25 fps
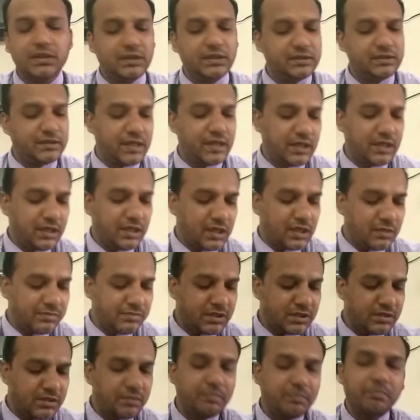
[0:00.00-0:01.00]
Then
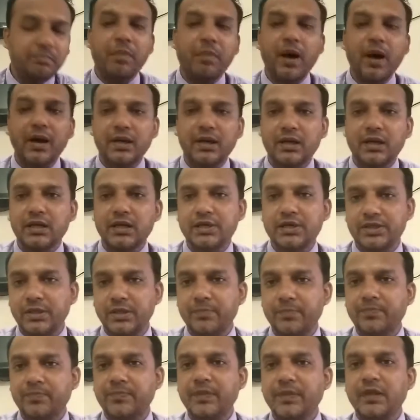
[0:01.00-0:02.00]
comes partnership.